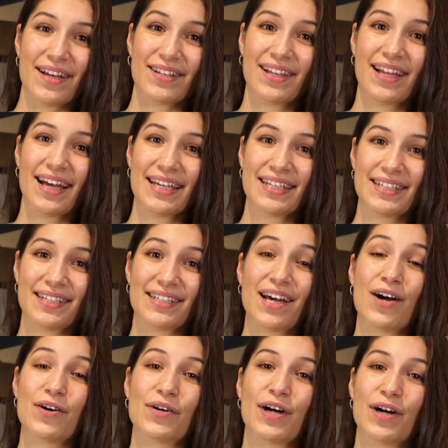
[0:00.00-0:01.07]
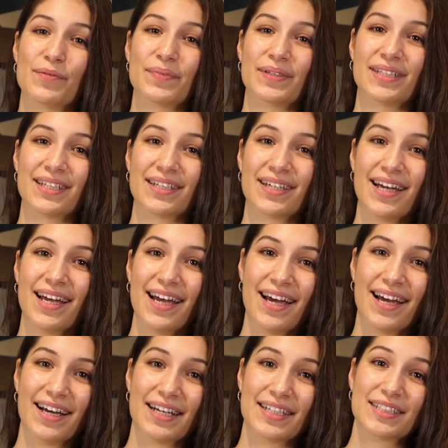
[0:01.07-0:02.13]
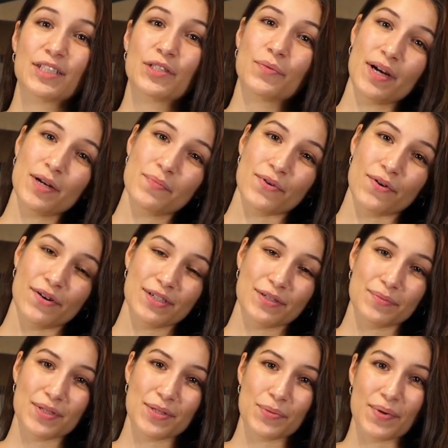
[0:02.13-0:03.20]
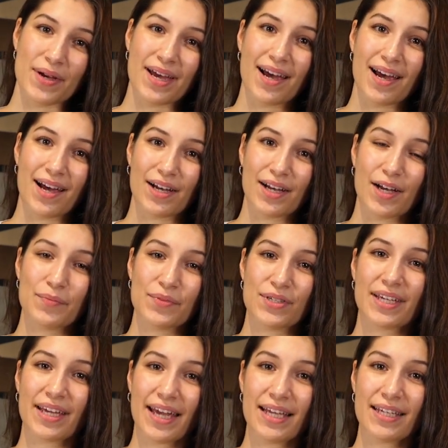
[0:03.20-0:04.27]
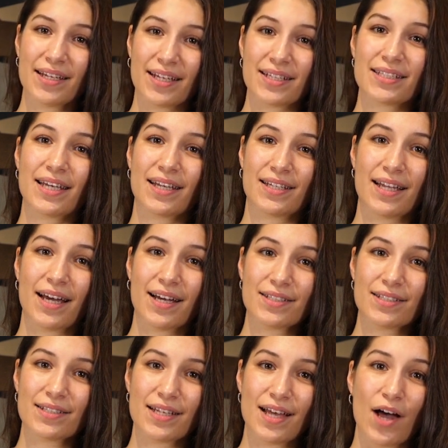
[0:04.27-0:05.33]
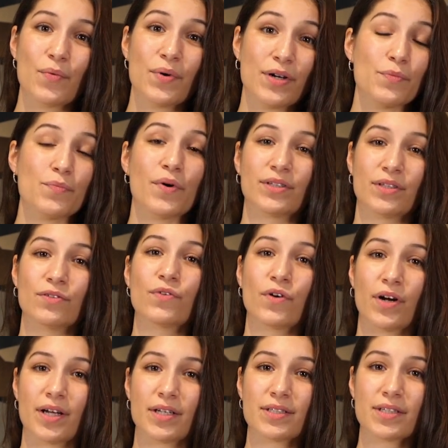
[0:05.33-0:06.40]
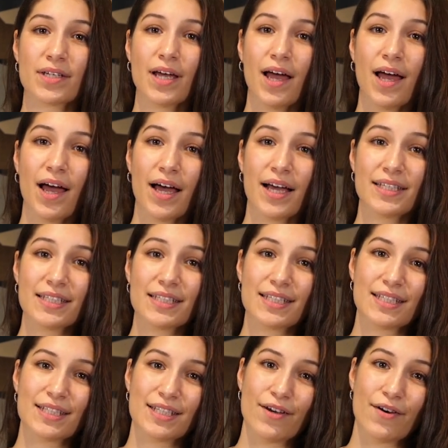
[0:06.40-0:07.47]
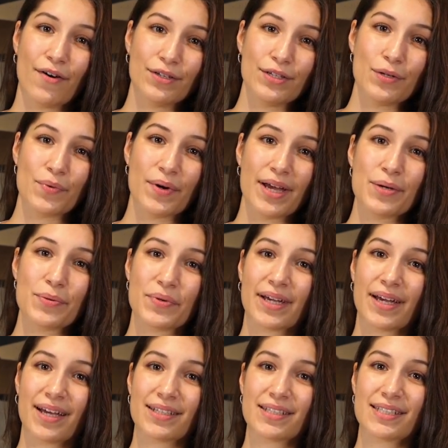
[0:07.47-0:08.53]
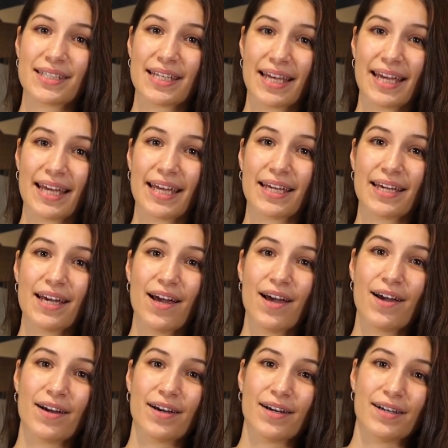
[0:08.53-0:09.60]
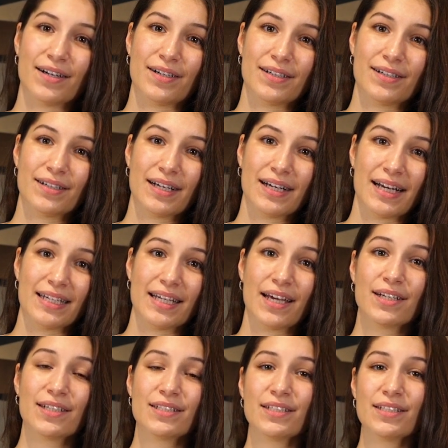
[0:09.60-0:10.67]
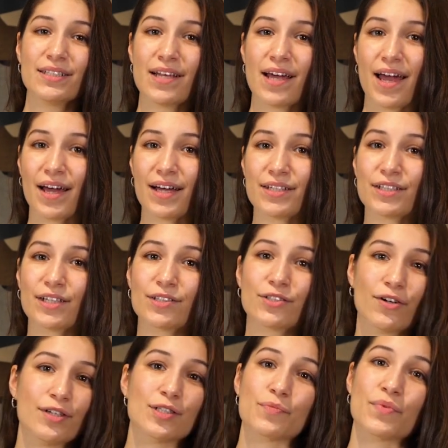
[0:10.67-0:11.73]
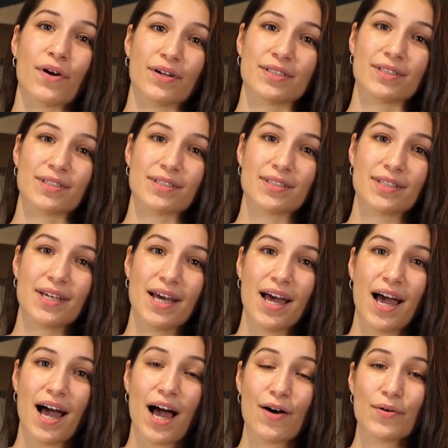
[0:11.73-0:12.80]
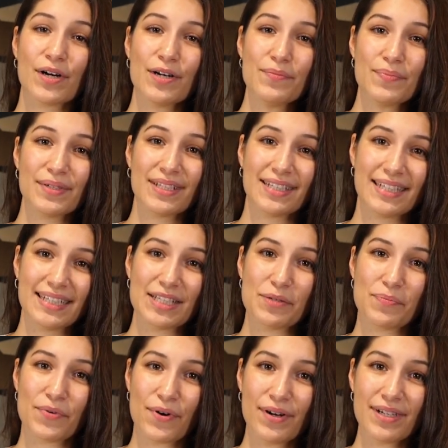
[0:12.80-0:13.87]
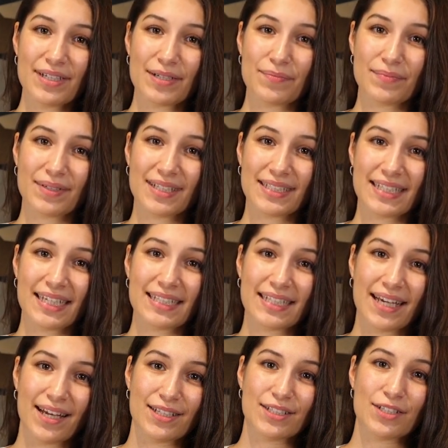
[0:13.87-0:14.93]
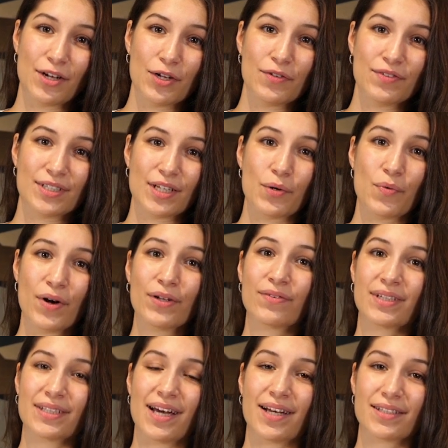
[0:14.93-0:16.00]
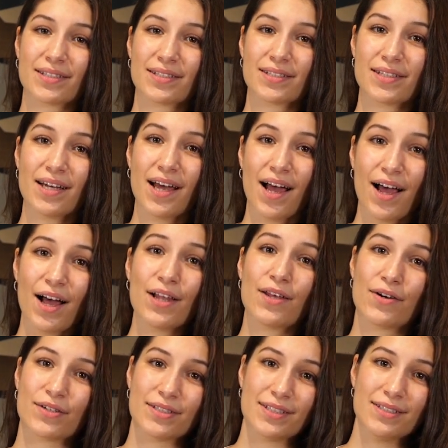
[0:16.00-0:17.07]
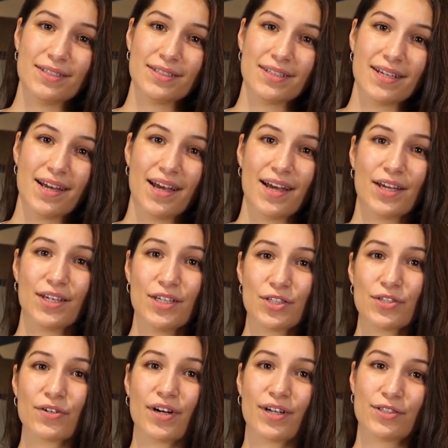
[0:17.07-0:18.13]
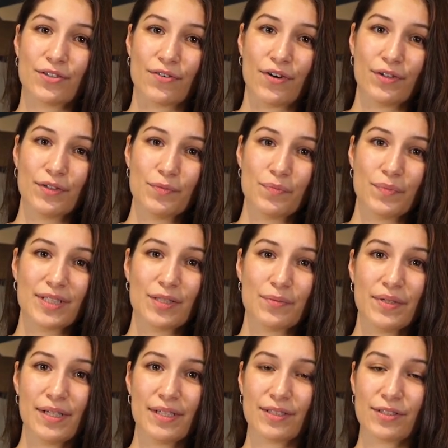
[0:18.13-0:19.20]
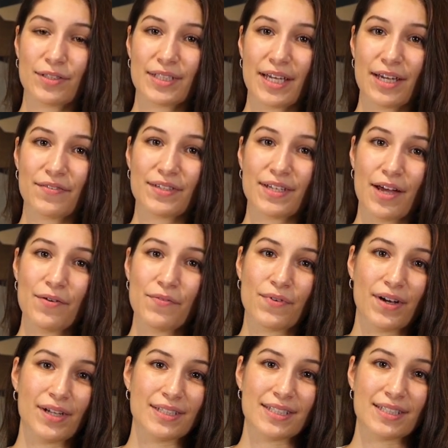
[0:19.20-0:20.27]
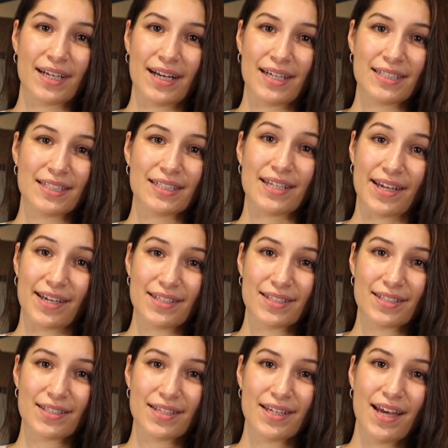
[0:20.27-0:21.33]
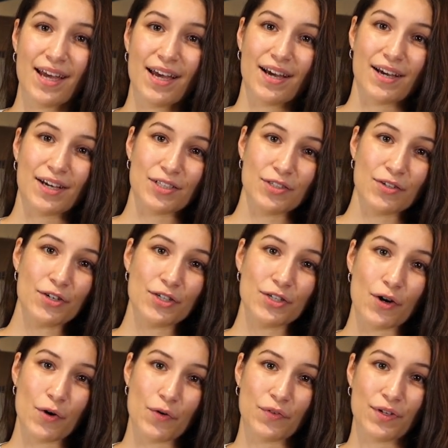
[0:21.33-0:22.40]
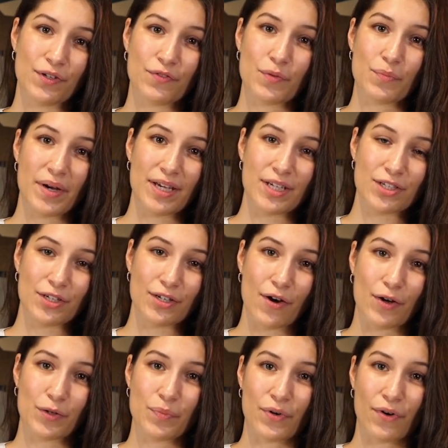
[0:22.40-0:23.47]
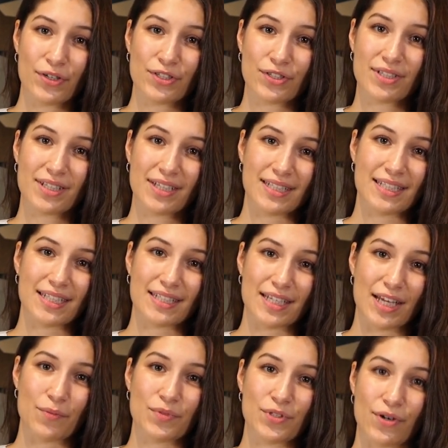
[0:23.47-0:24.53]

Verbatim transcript: online in our company. Uh, that's why programs where communicate and set tasks are very important for us. This is the only way we can stay uh, connected and control the process. Our company needed a program that can solve the following tasks: alerting, issue control, possibility to save time while discussing tasks, storage of information on projects in the same